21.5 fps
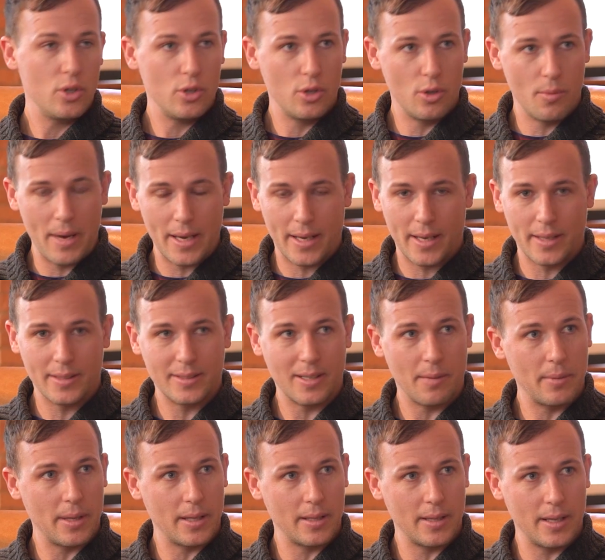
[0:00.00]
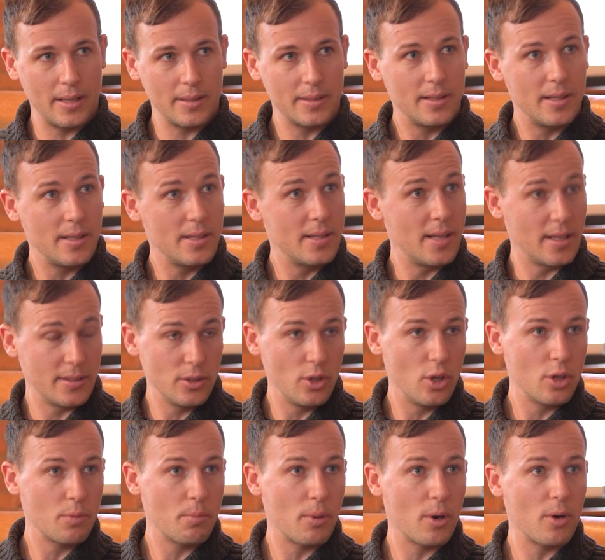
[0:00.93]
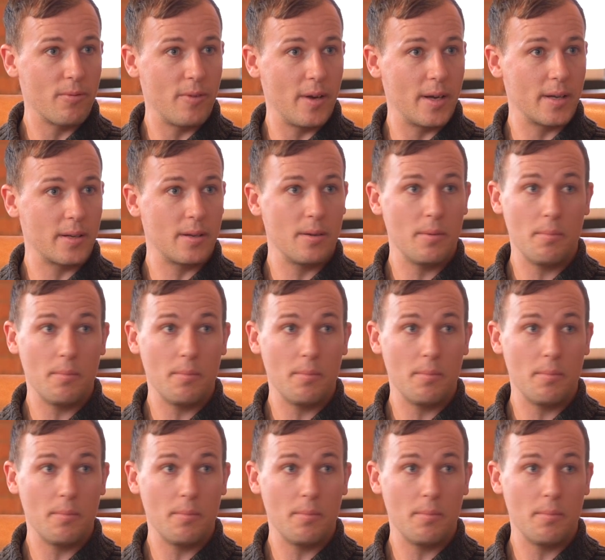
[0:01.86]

You're making something that doesn't look perfect,